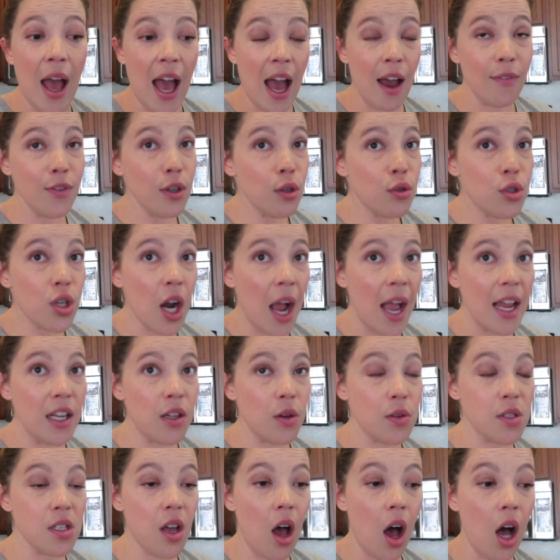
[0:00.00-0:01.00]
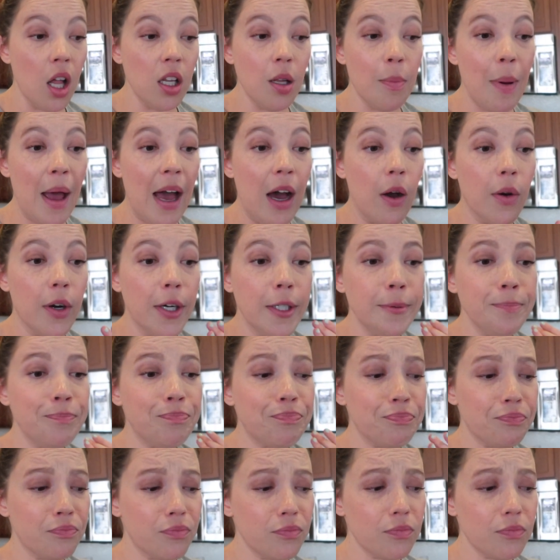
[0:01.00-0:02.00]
Have you tried those cauliflower